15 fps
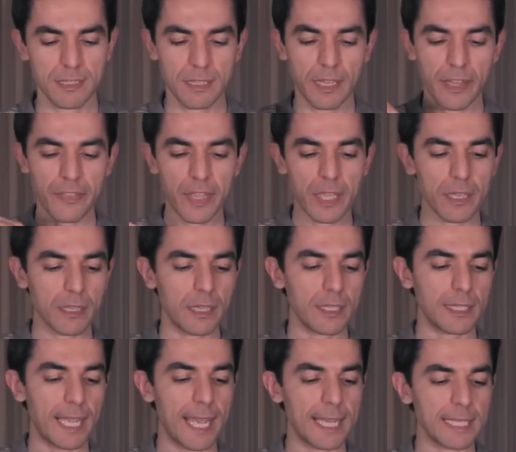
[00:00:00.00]
I think it
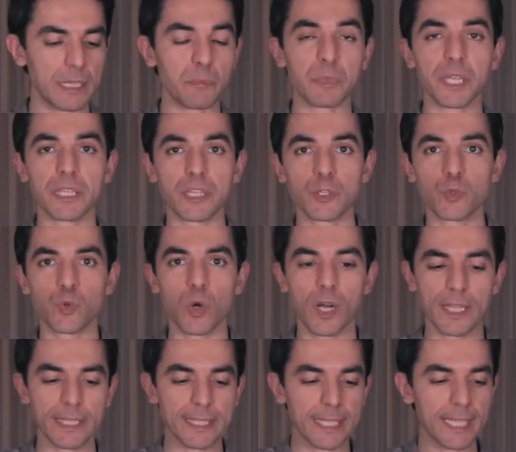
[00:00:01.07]
has a better
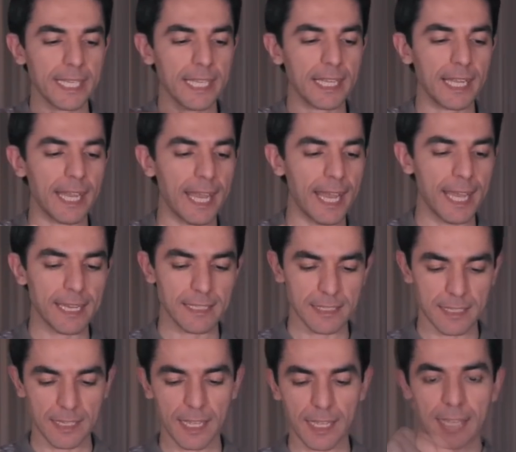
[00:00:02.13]
quality and
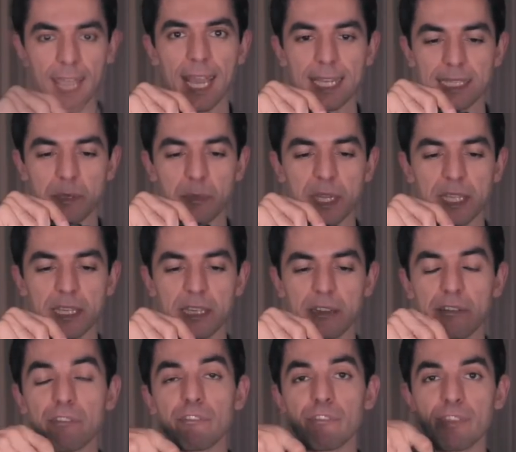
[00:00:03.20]
has a better
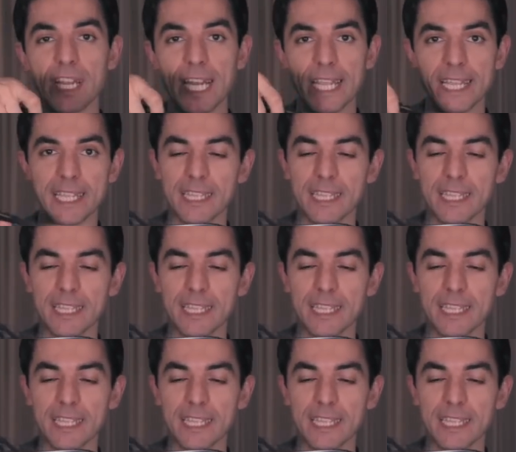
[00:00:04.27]
feel.